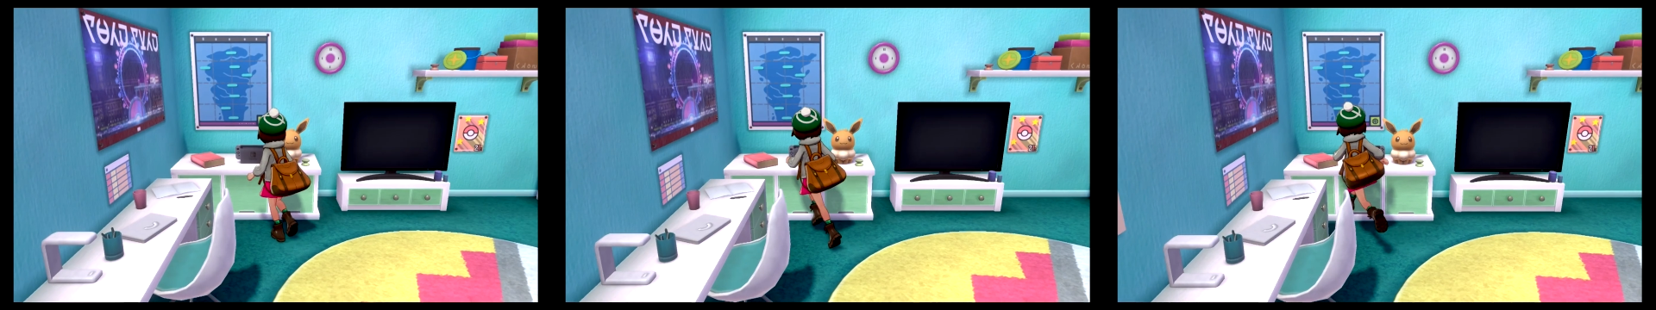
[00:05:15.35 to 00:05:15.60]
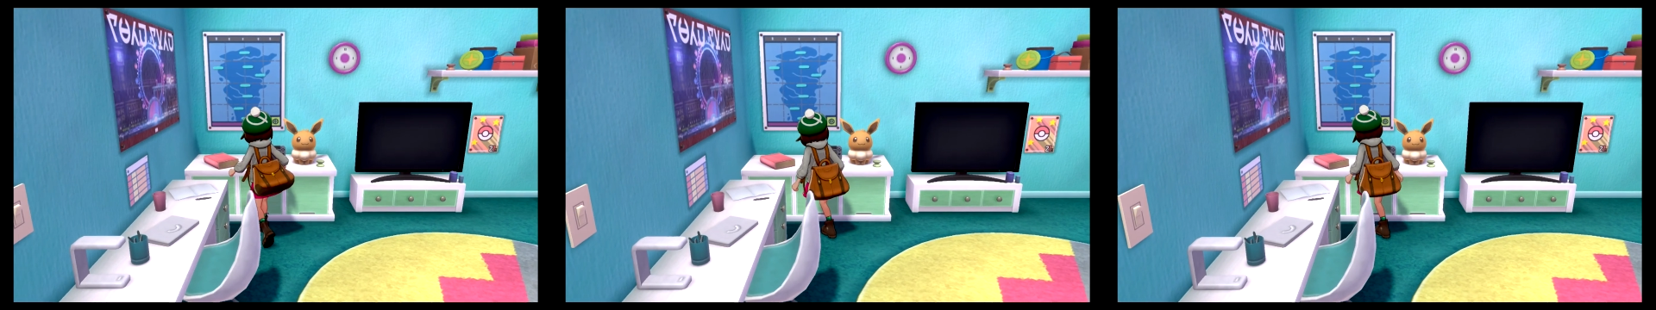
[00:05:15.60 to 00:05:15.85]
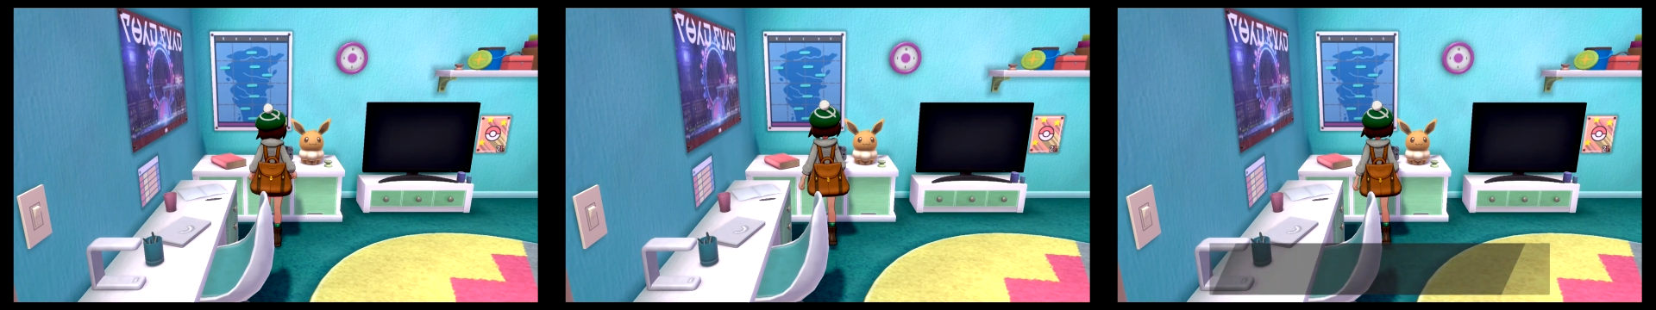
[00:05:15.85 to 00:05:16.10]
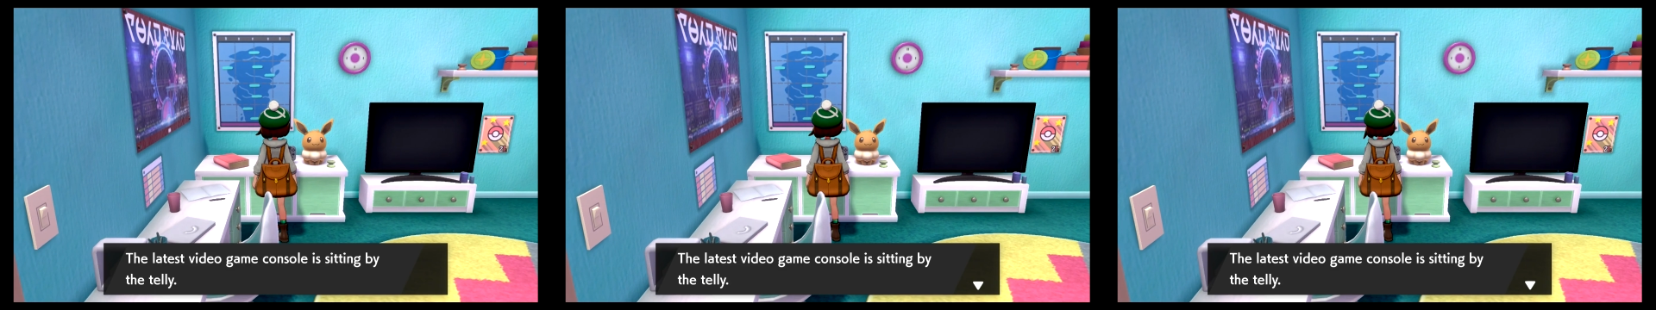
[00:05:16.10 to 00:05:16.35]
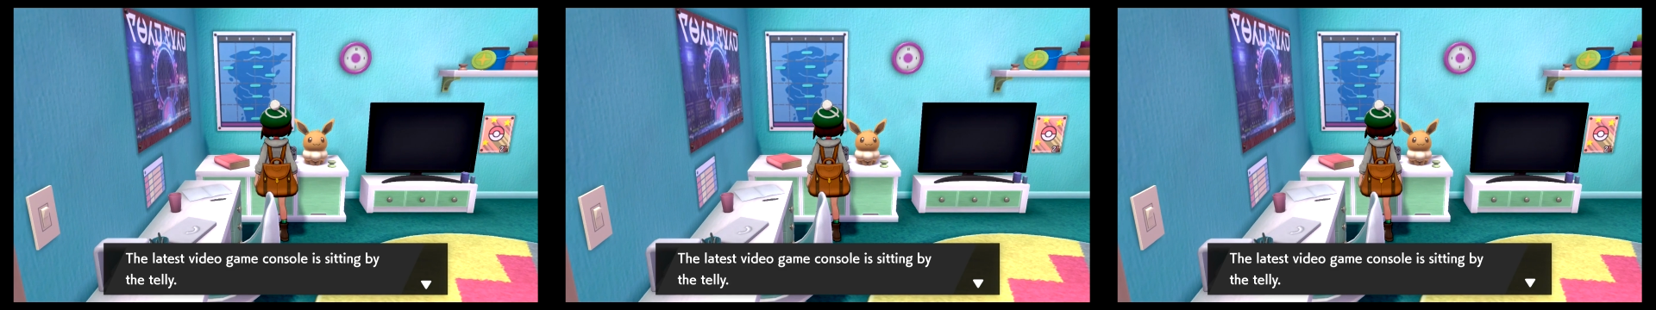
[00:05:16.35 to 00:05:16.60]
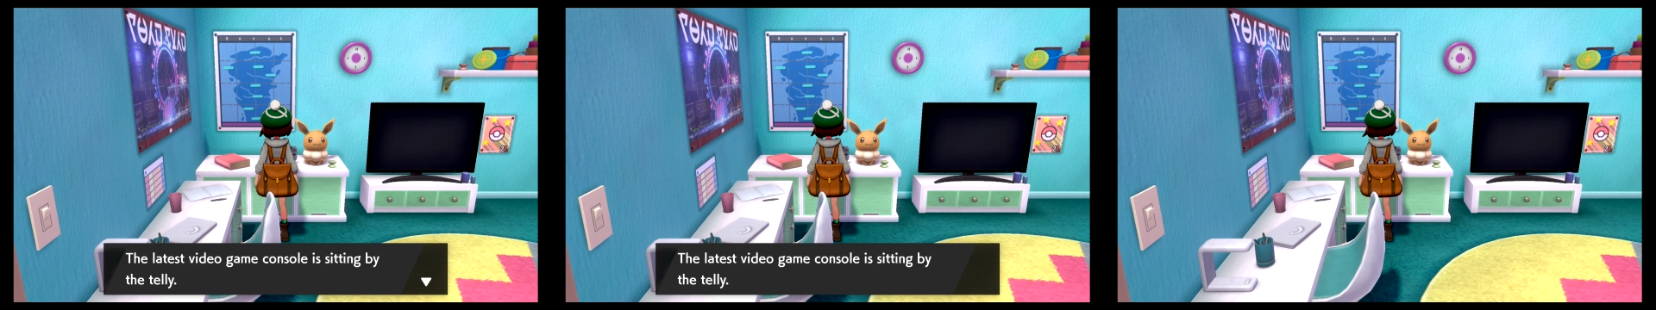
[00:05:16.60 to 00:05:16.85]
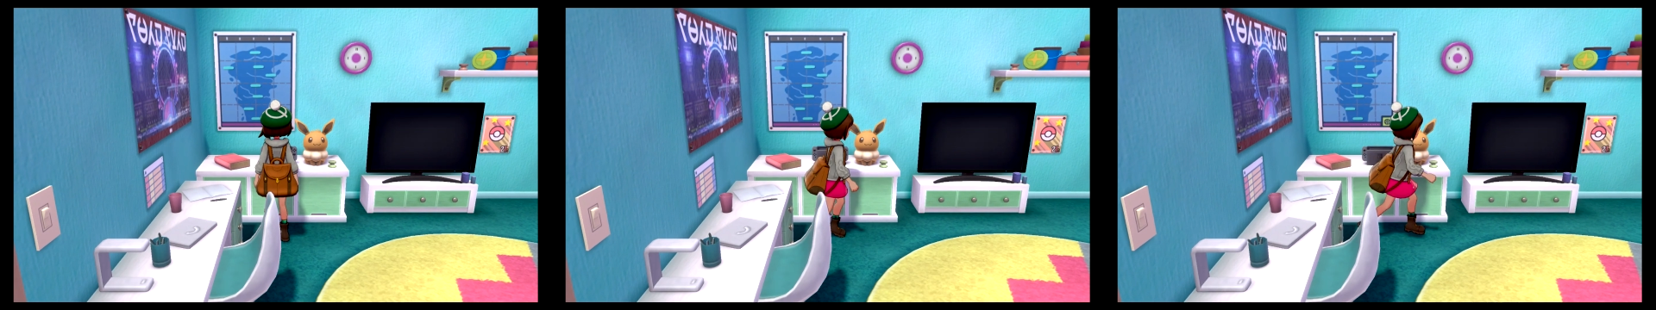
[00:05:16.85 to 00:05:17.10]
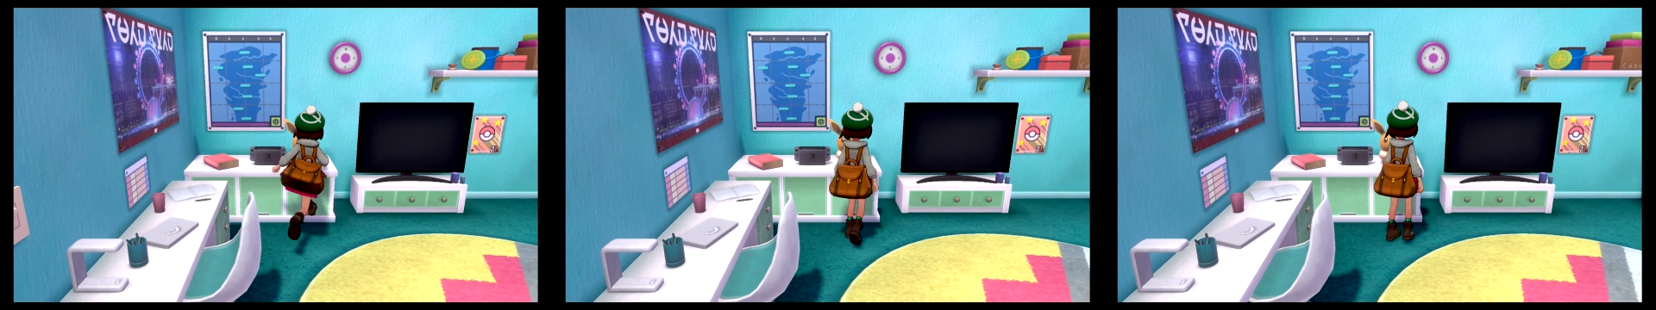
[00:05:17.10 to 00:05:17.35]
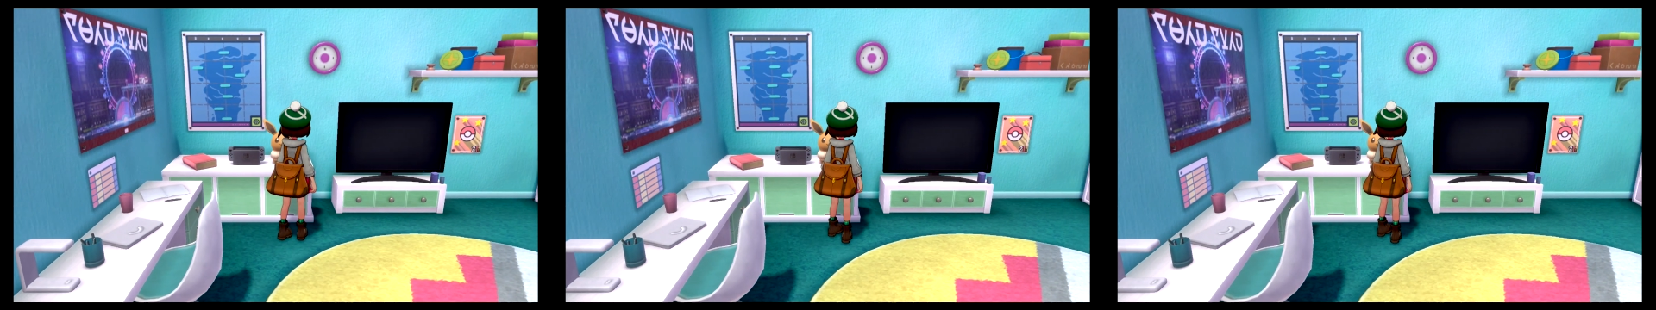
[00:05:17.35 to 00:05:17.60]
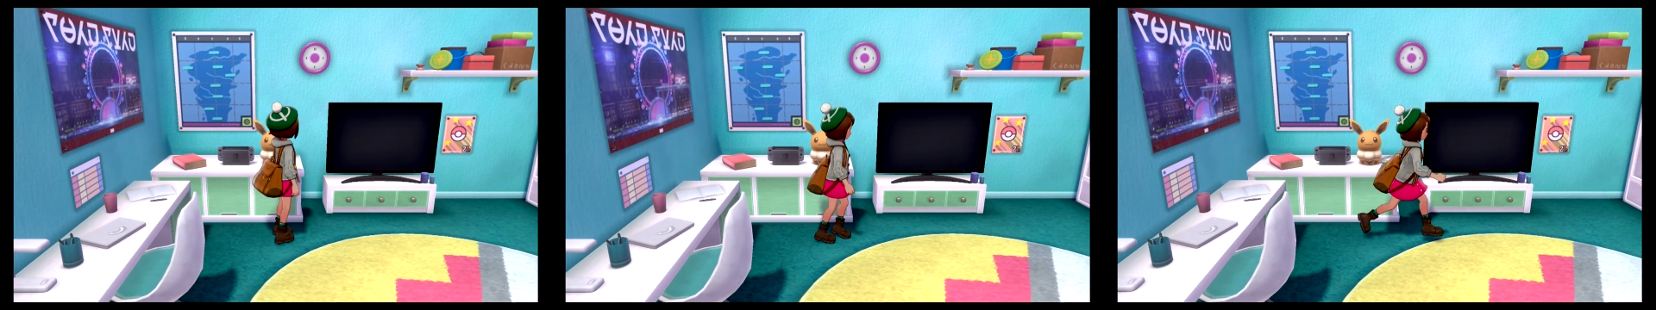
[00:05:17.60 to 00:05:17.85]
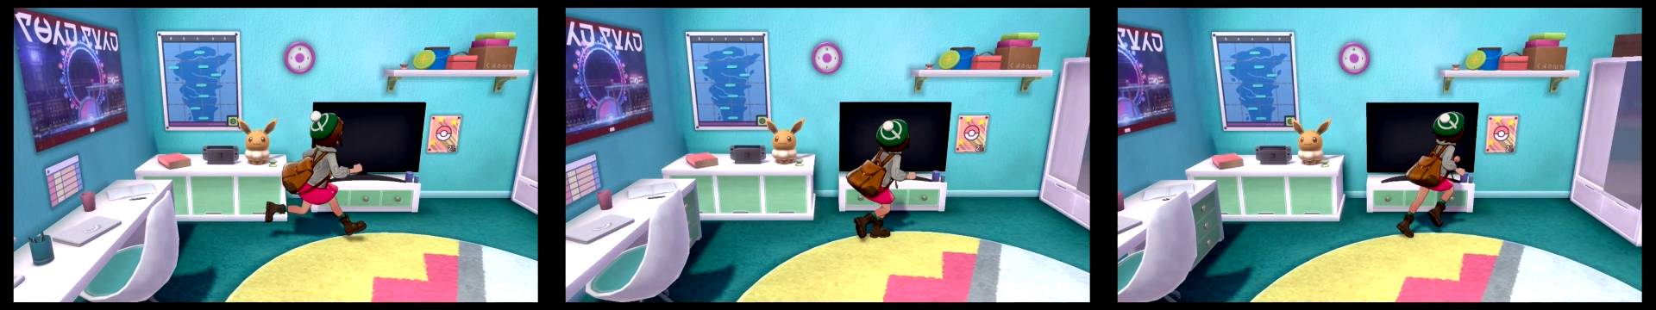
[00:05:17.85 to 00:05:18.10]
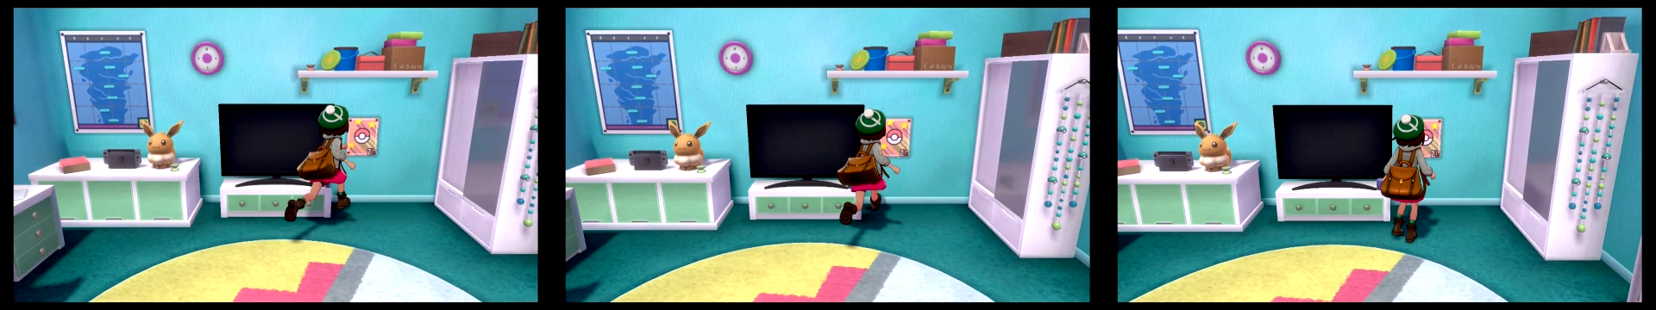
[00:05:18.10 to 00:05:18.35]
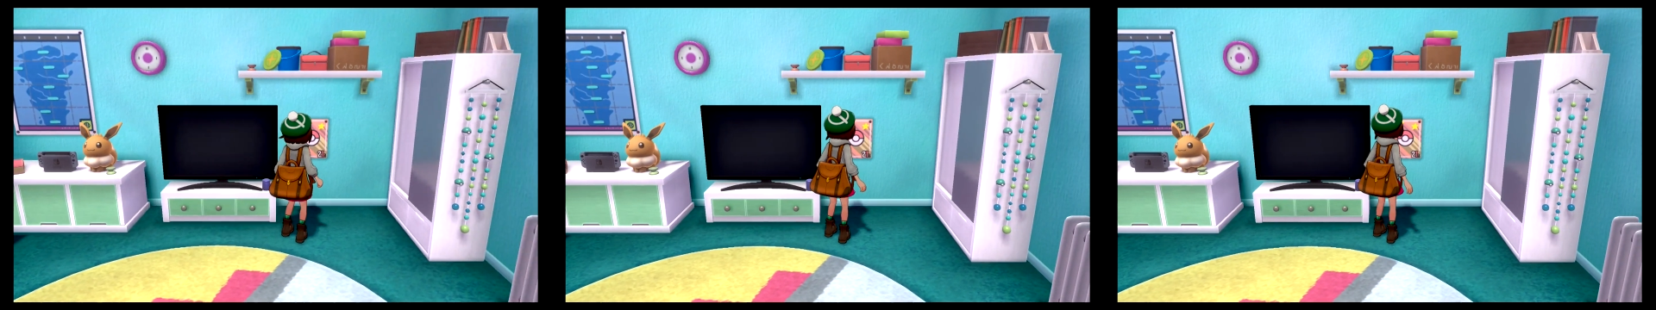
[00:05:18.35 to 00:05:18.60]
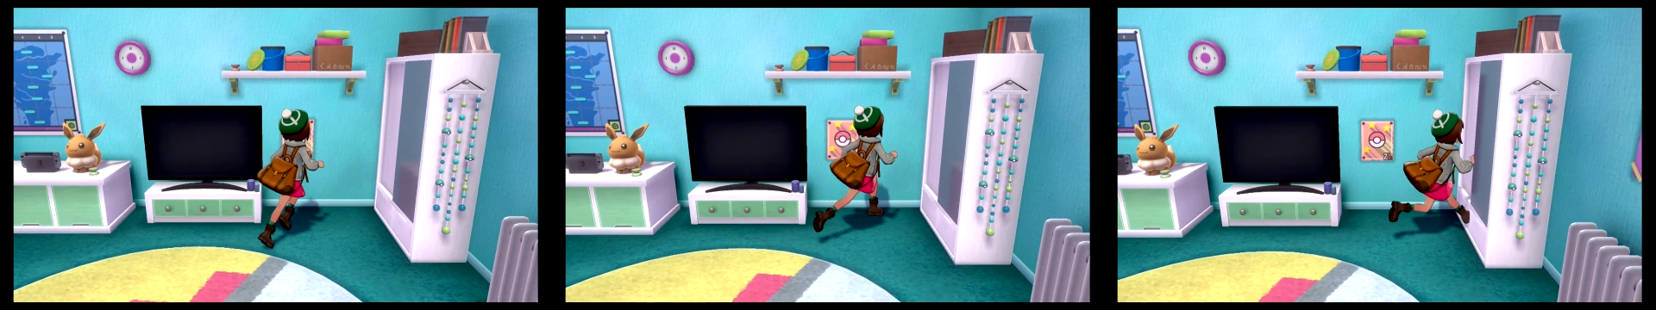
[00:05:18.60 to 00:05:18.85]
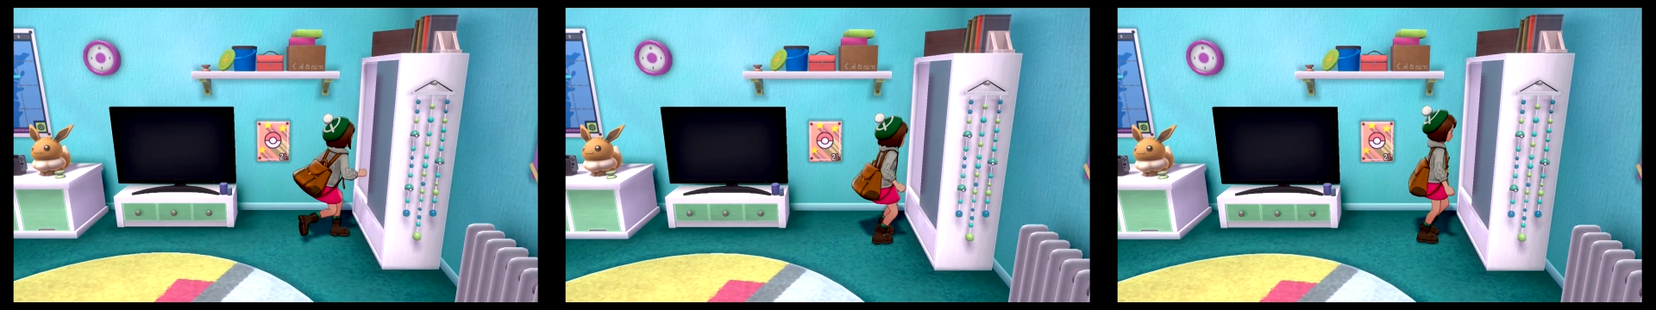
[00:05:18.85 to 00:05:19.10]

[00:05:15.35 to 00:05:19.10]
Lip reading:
No face is visible, so there are no lips to read.